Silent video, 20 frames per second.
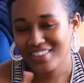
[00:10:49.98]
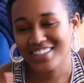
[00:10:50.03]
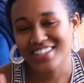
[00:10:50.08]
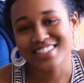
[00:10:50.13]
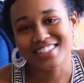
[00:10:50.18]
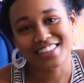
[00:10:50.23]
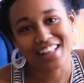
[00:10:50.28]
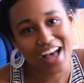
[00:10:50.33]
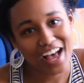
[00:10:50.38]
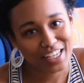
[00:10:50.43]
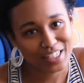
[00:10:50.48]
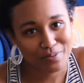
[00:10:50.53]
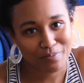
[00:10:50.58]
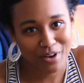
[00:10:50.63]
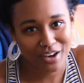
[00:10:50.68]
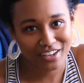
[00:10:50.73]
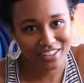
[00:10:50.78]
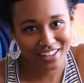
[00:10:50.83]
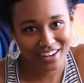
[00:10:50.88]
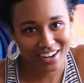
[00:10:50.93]
this last mug
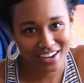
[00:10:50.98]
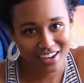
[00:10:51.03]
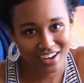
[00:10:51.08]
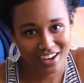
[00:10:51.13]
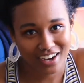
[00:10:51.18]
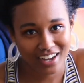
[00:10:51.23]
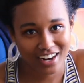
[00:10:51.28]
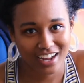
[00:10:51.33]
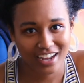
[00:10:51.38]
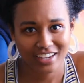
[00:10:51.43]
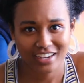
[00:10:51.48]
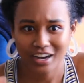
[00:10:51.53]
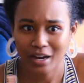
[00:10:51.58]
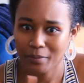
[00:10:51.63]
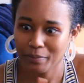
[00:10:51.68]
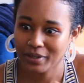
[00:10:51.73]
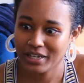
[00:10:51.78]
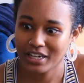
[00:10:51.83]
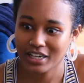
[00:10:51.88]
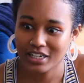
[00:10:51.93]
that I got
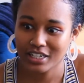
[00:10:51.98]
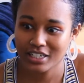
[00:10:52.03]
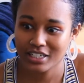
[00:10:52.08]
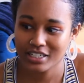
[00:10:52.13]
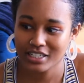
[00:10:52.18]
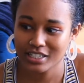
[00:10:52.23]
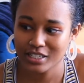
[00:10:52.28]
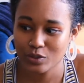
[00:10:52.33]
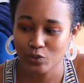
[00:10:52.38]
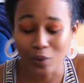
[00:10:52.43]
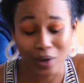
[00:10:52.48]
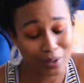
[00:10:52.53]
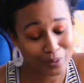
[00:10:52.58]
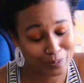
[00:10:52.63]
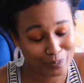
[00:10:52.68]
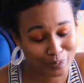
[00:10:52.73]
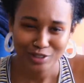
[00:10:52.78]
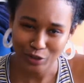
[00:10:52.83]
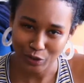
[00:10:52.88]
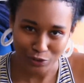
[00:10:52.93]
because, well,
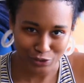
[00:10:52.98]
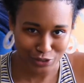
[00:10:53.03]
you'll